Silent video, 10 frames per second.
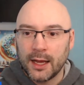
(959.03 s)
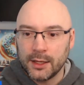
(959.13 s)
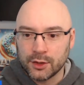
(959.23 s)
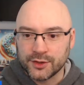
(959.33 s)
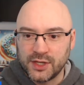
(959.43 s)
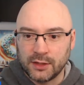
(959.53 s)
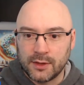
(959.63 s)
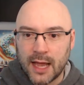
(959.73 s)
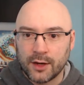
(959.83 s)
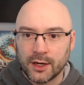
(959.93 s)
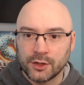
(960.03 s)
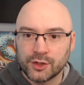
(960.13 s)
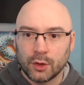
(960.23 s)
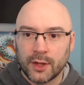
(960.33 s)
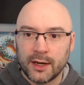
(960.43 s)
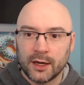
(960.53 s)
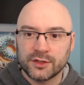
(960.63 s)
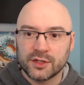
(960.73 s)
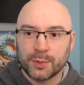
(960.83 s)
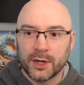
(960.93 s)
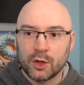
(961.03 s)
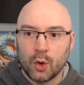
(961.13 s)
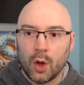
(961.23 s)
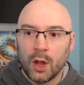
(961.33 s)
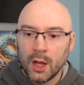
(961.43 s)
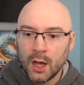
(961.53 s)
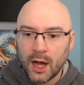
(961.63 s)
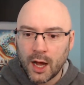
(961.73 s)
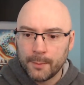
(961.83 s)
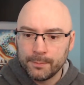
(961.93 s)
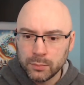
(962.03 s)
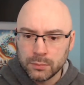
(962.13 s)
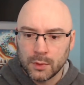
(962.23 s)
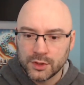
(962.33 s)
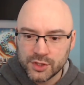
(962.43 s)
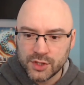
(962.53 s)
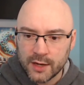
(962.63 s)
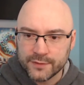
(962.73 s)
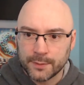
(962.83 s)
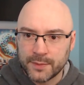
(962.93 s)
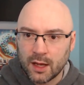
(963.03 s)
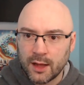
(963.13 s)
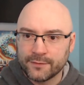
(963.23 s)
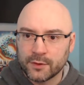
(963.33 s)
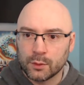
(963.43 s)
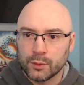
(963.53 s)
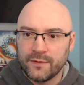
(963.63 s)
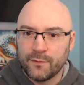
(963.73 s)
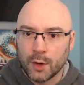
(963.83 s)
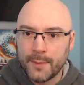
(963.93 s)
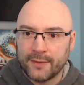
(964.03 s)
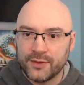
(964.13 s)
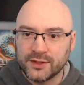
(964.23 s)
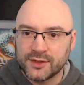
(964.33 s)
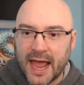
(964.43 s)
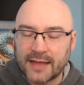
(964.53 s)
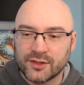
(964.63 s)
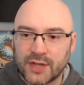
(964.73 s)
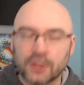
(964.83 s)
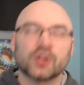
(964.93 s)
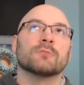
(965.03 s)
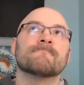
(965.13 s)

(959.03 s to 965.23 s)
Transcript: You can see down here, you scroll down here. This is pretty cool. I just thought of something. I'll have to reformat the stats section